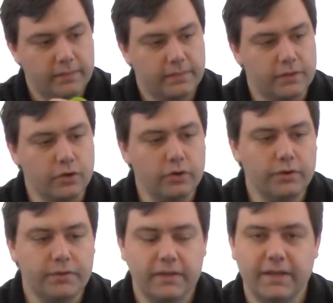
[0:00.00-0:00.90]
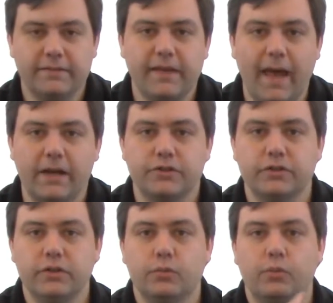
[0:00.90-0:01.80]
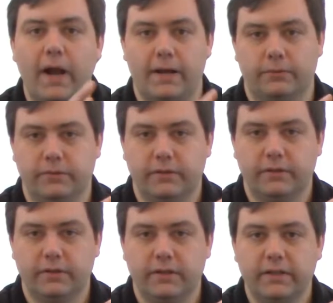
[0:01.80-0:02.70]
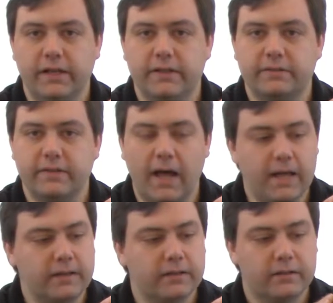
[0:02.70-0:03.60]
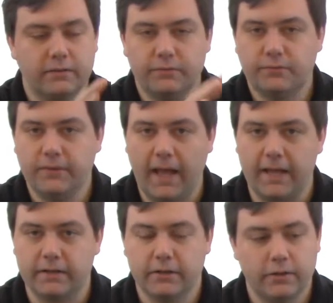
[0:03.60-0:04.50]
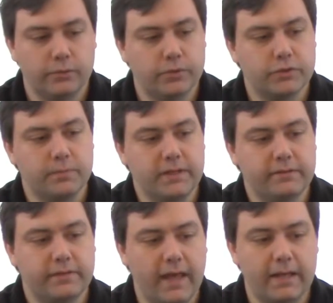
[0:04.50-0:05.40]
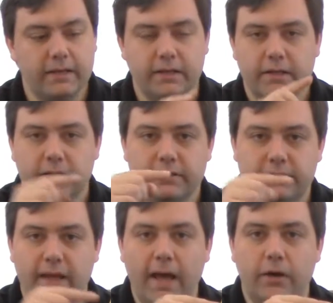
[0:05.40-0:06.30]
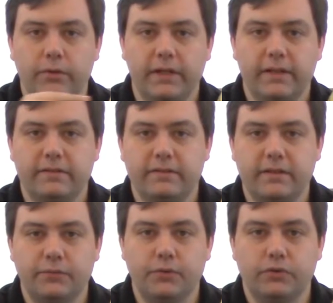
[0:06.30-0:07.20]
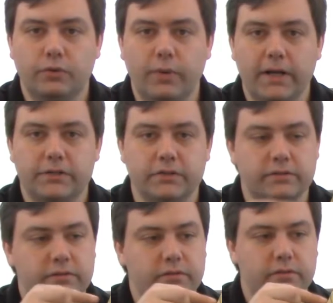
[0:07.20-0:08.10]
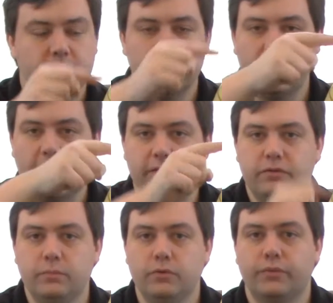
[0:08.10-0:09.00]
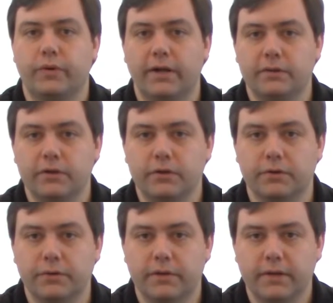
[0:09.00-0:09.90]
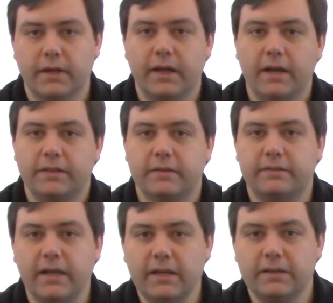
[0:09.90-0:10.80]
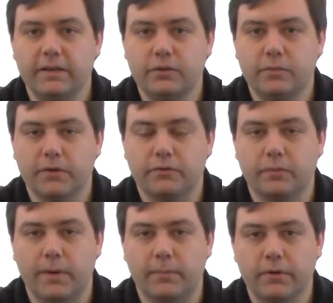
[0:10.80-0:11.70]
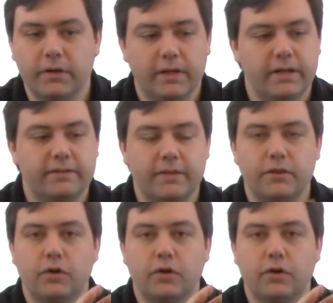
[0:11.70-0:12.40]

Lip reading: The Earth is actually round. It's not flat, which means that down is in different directions as you move around the Earth. The second thing you must remember is that the